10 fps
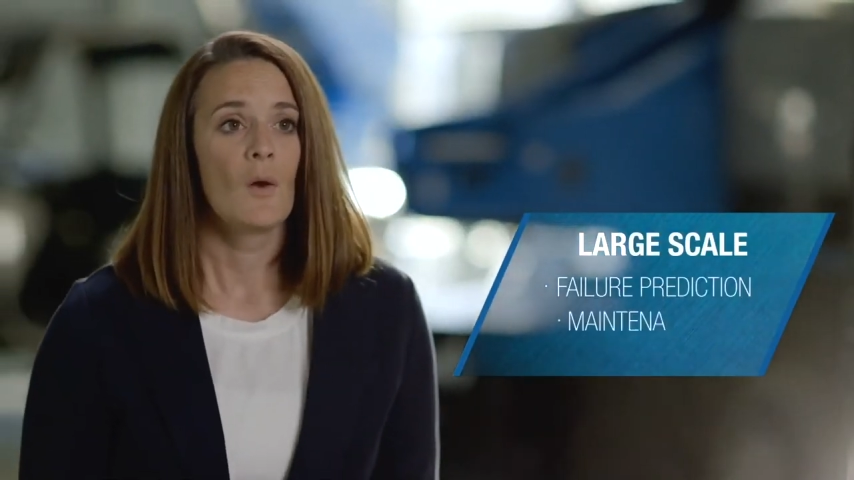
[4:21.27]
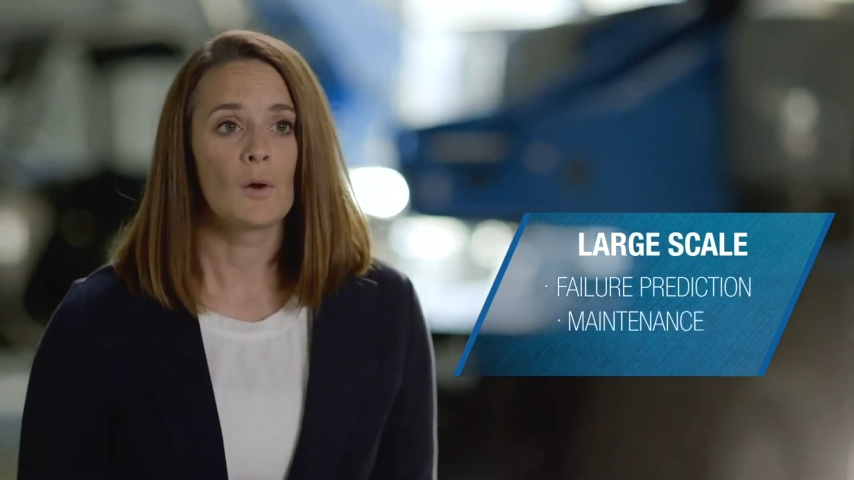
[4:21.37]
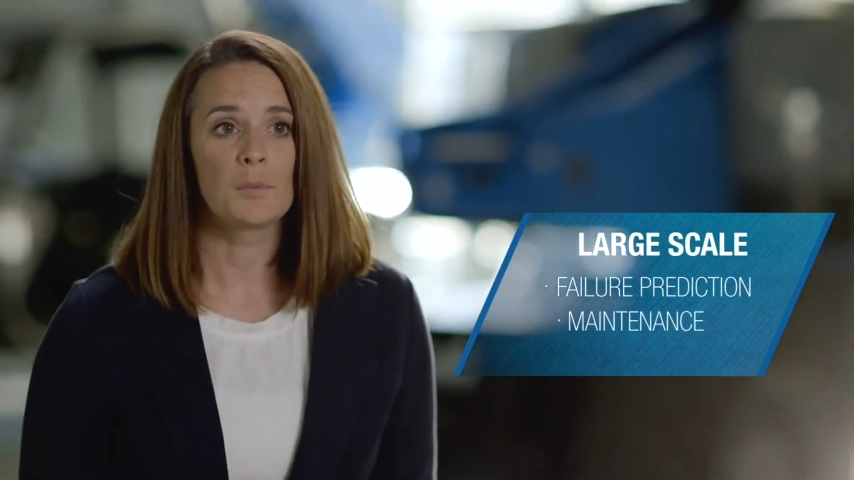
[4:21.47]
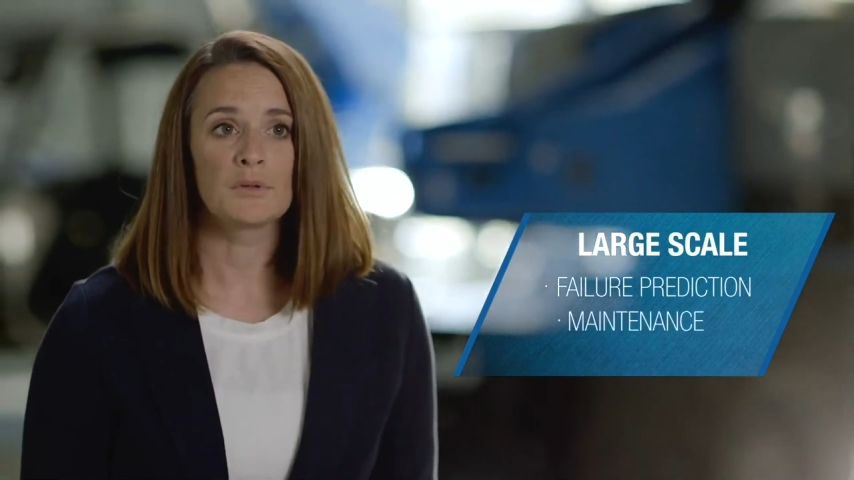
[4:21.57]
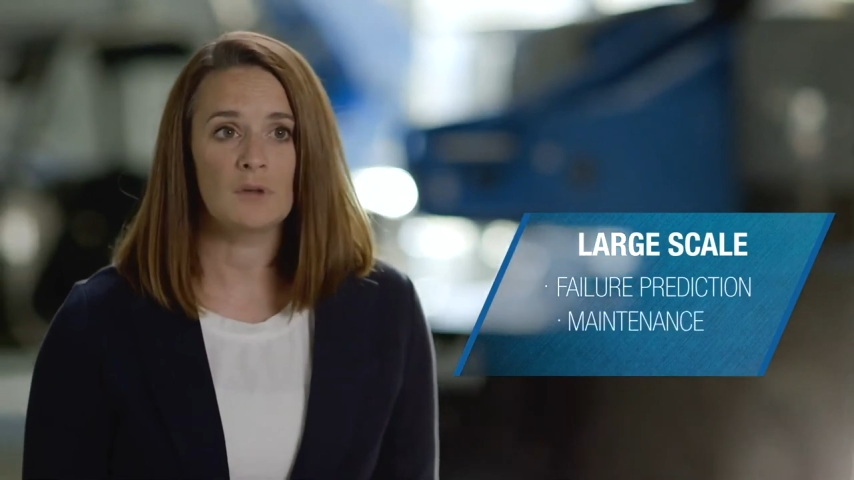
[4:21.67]

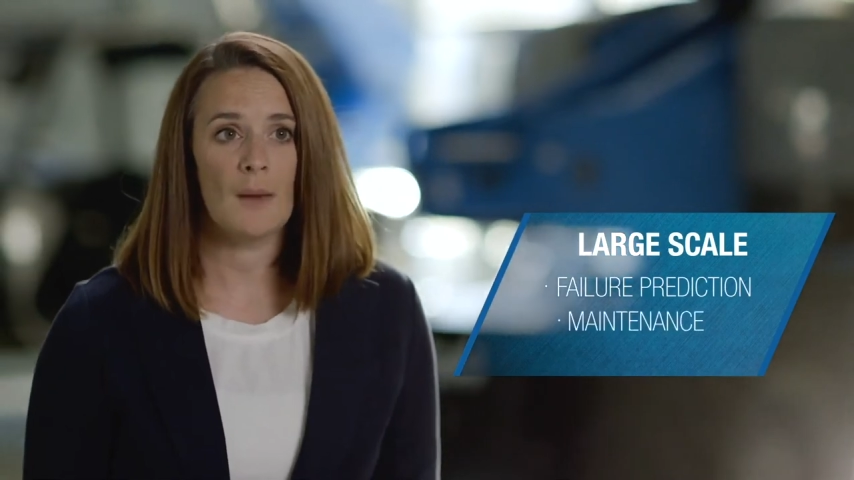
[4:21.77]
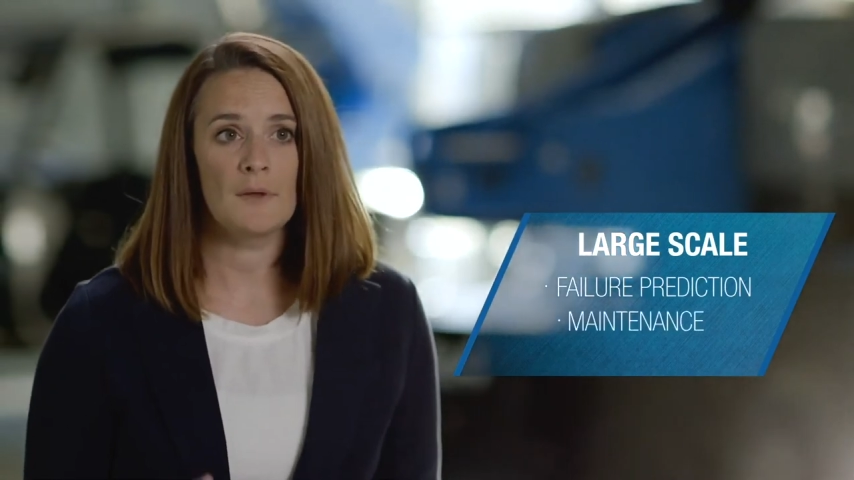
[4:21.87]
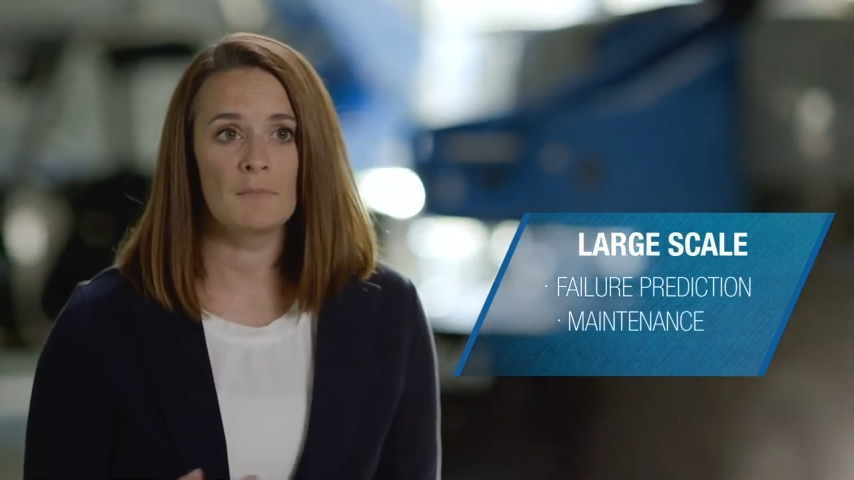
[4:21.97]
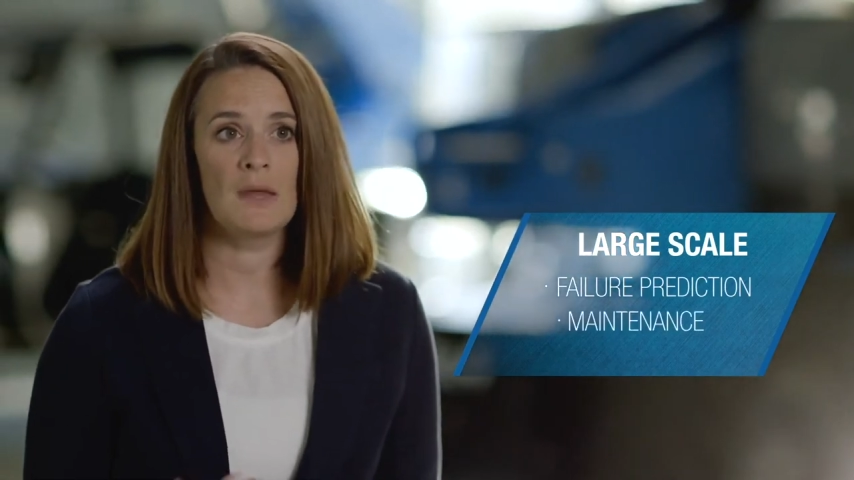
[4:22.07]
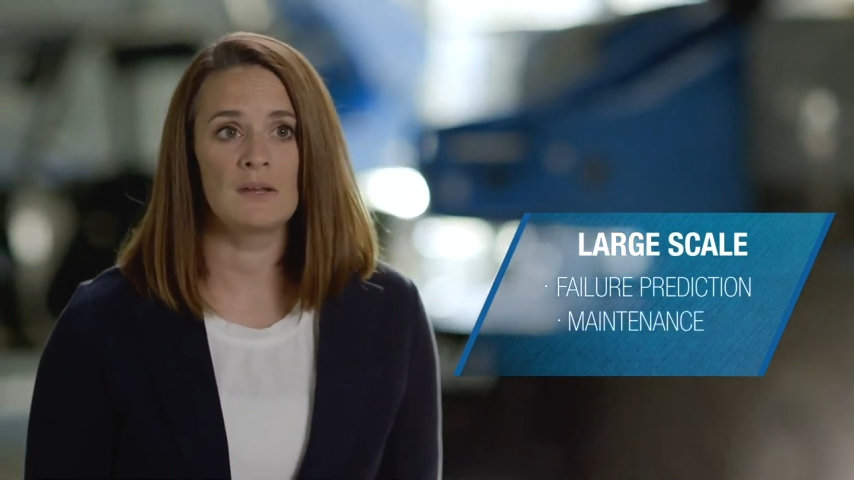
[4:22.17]
or
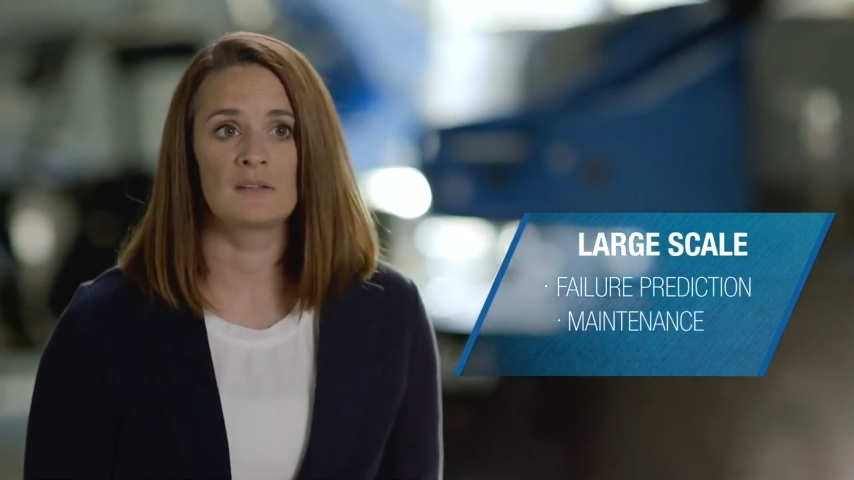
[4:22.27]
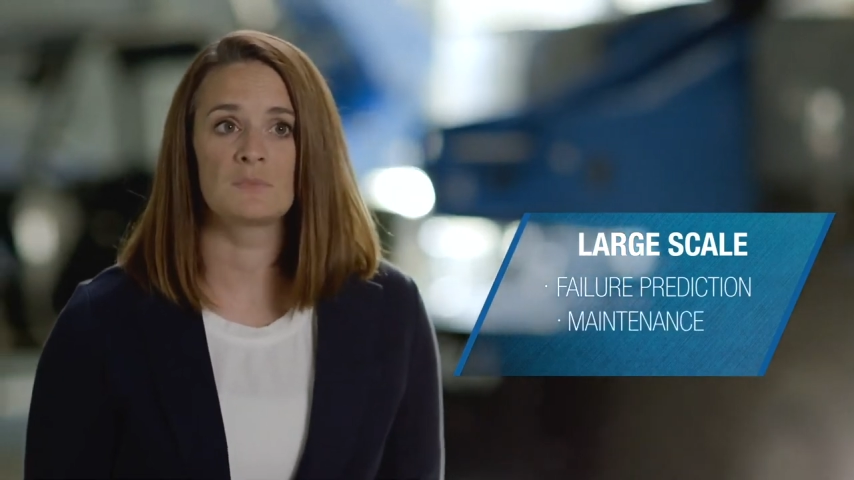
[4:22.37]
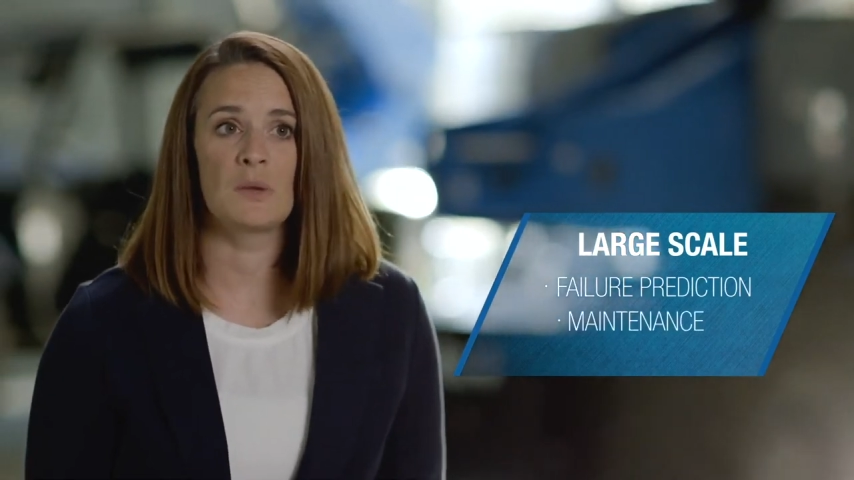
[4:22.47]
prescribing maintenance